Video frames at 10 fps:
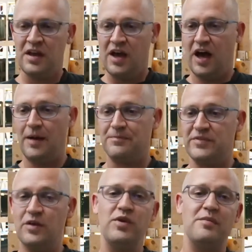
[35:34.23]

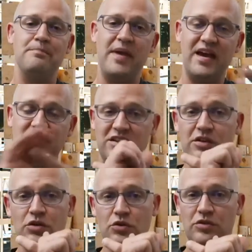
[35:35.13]
Then we have Mandy,
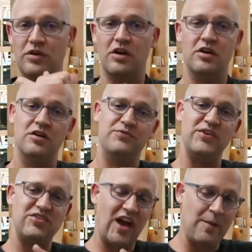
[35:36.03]
who's our
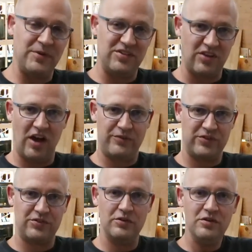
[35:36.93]
Fish Happiness
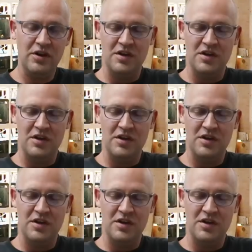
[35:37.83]
Officer.